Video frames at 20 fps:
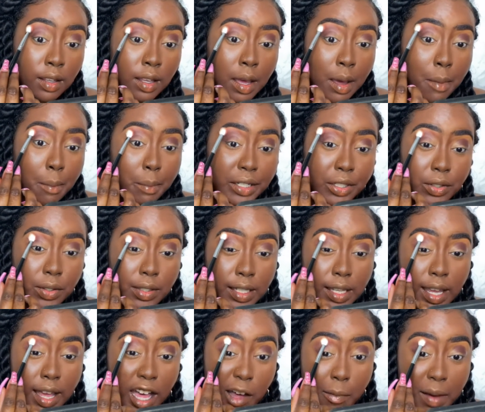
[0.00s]
But you see
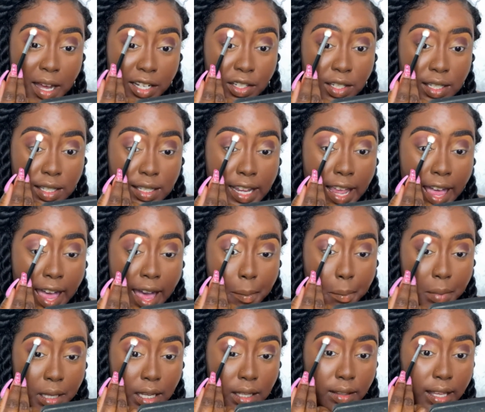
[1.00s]
how by just
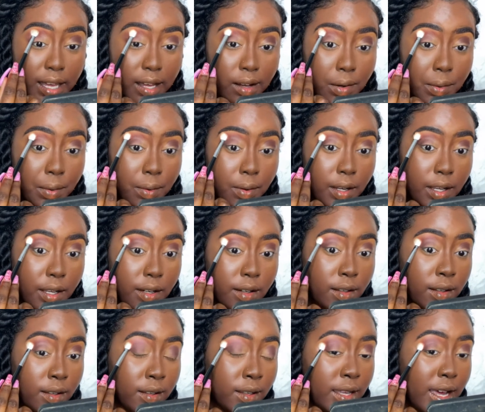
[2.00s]
tapping that on,
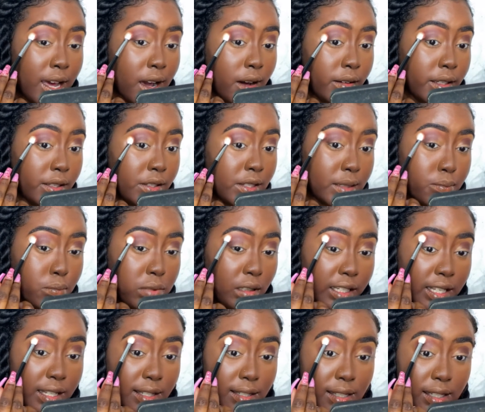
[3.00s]
how it just
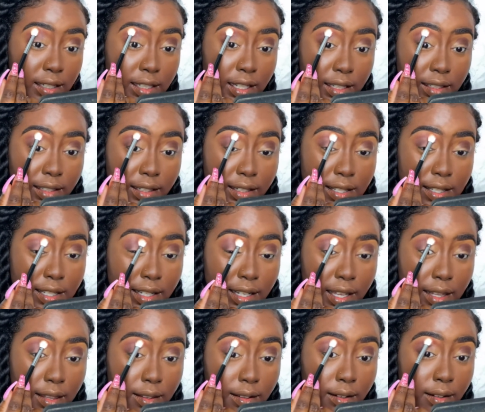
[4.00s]
blends the colors
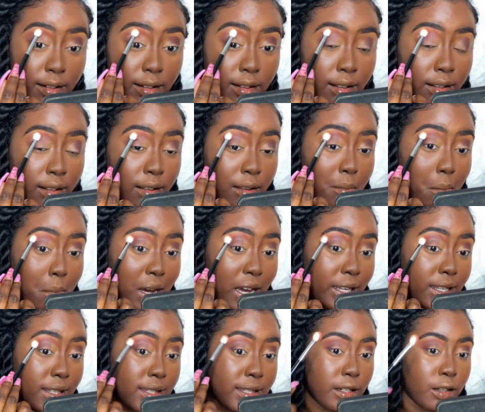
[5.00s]
together by
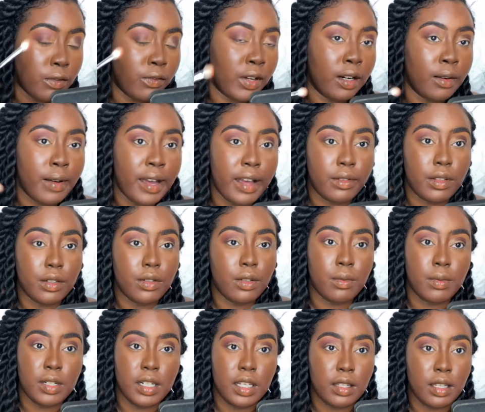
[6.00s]
itself? I don't have to do
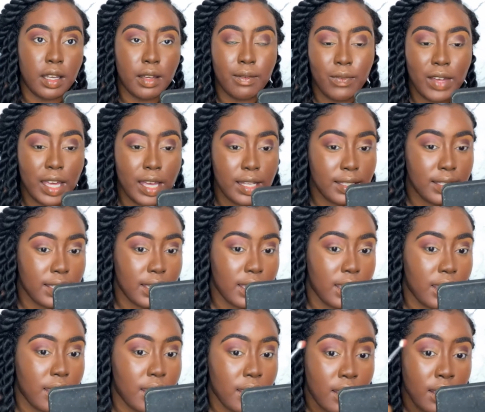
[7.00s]
anything
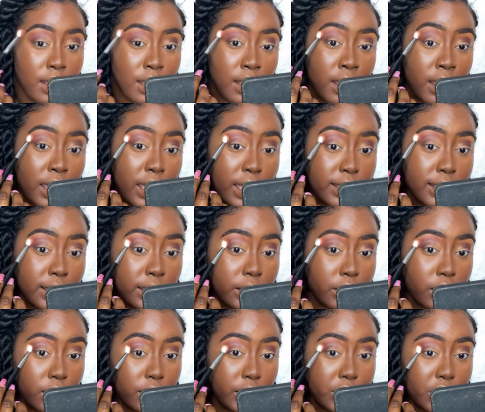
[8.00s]
fancy. It's
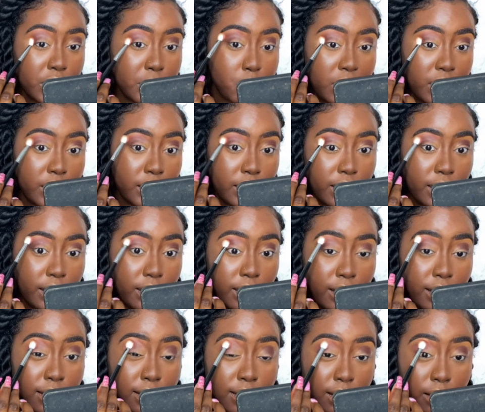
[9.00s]
literally just blending it
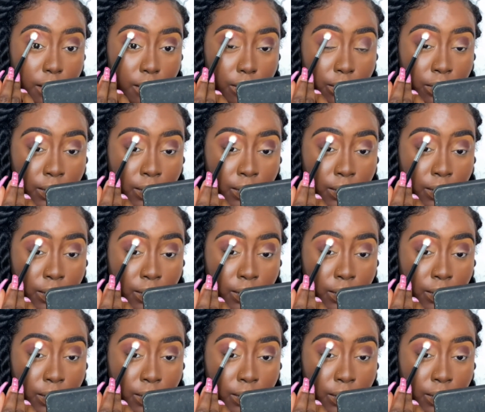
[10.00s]
itself.